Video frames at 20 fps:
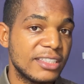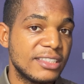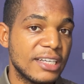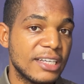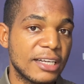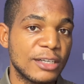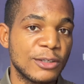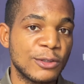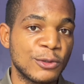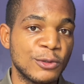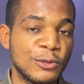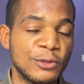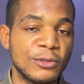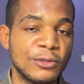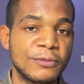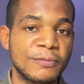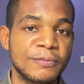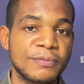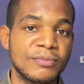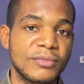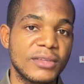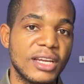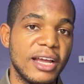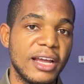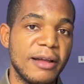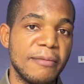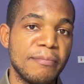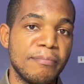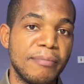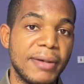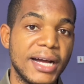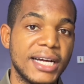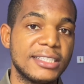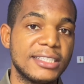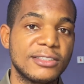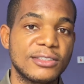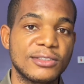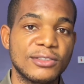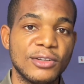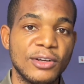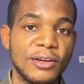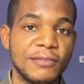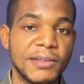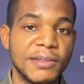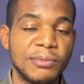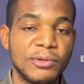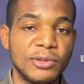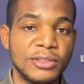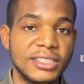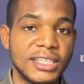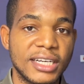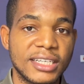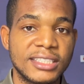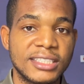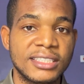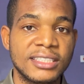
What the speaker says: technical part of the project,